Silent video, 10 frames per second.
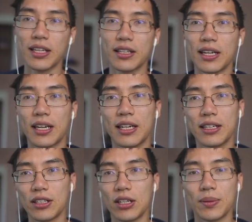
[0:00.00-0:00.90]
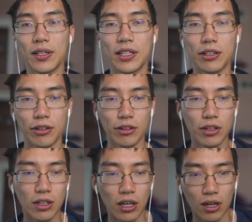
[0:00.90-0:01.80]
thing that I talked about here.
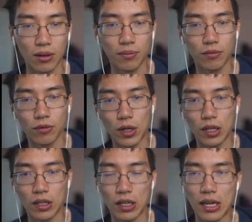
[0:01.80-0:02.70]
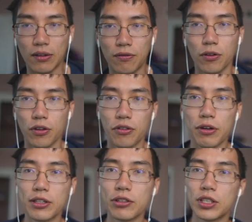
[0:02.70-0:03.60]
Well, for the
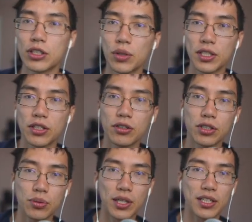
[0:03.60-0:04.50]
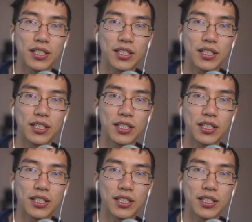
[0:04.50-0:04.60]
thread 2 situation, you just want a